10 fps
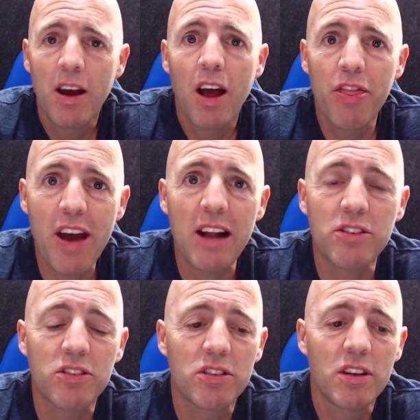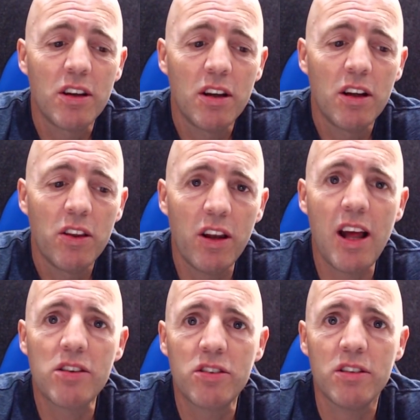That's the
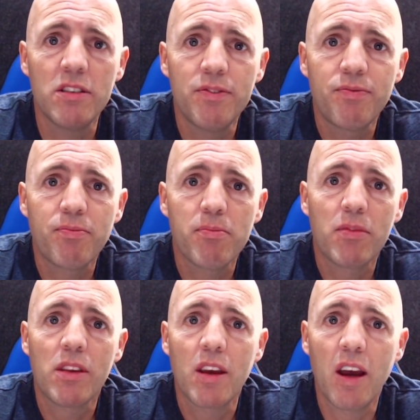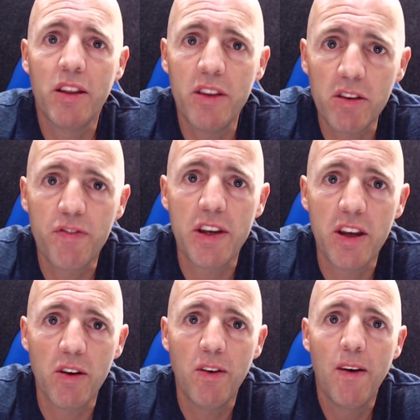lesson in this
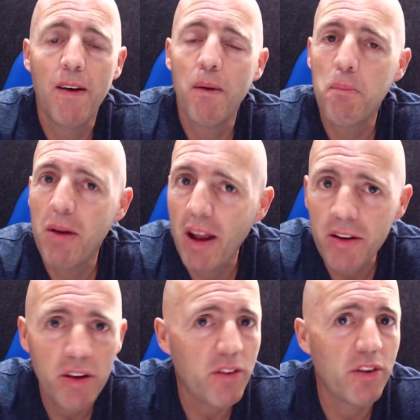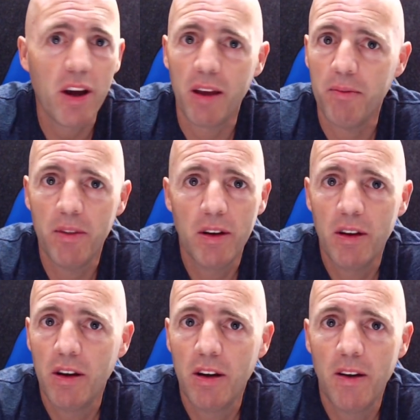video. Plenty of time.
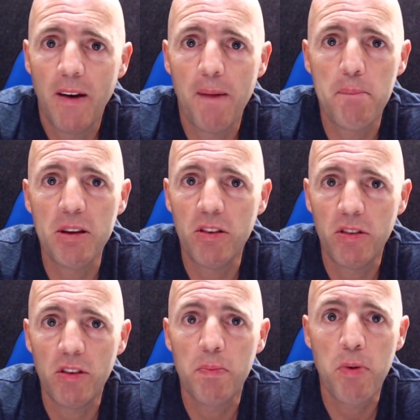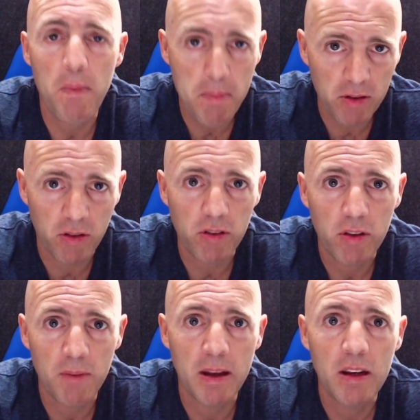Businesses, proper businesses,
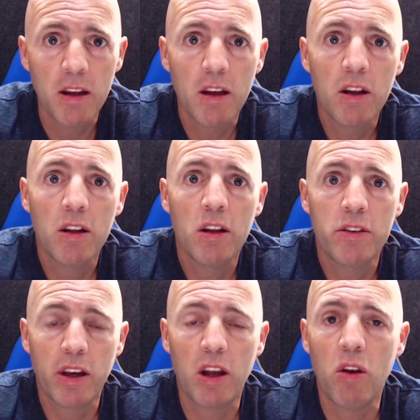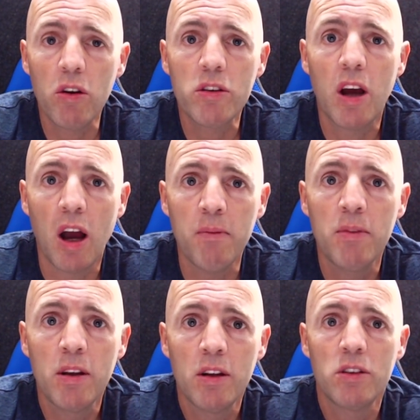I mean, take a long time
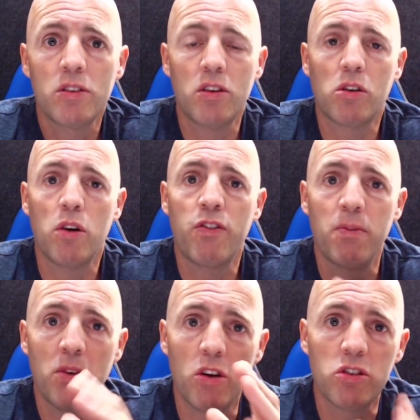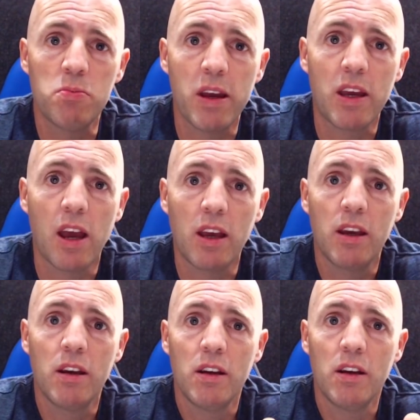to start going from loss making
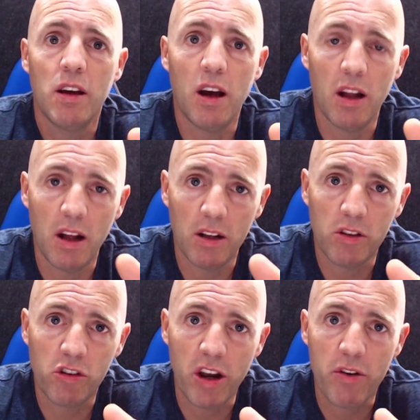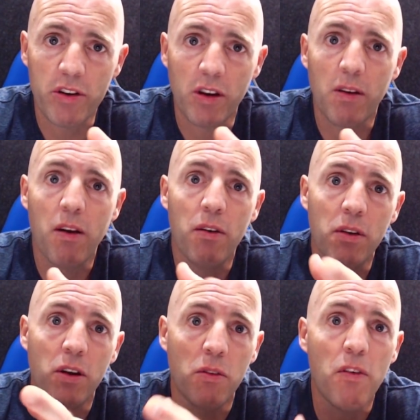to generating,
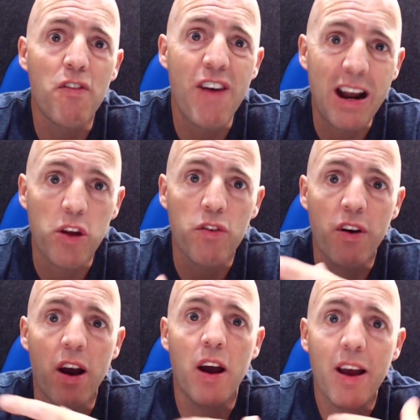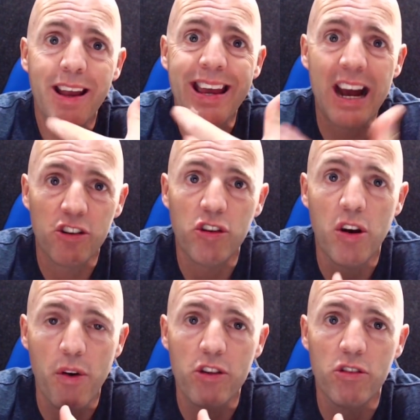you know, value via cash
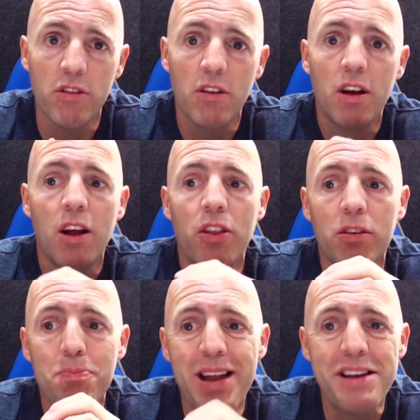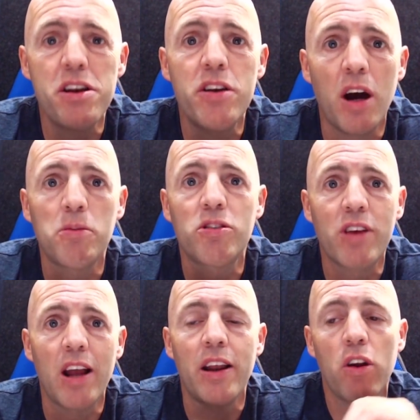generation. There's plenty of time to
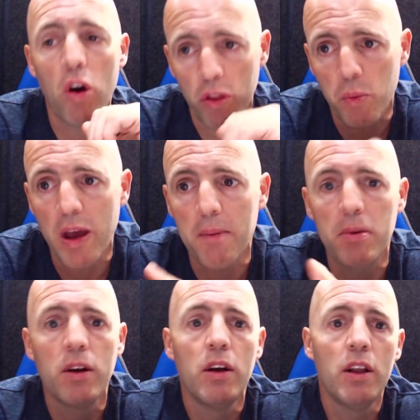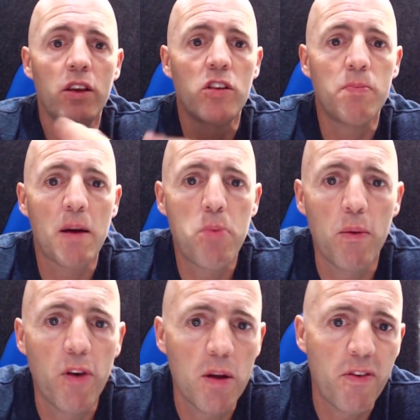scale in on the way up. This is my
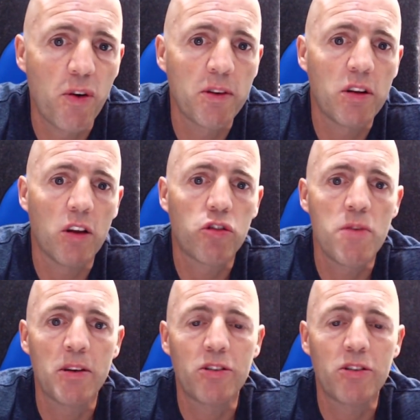portfolio performance last 3 months,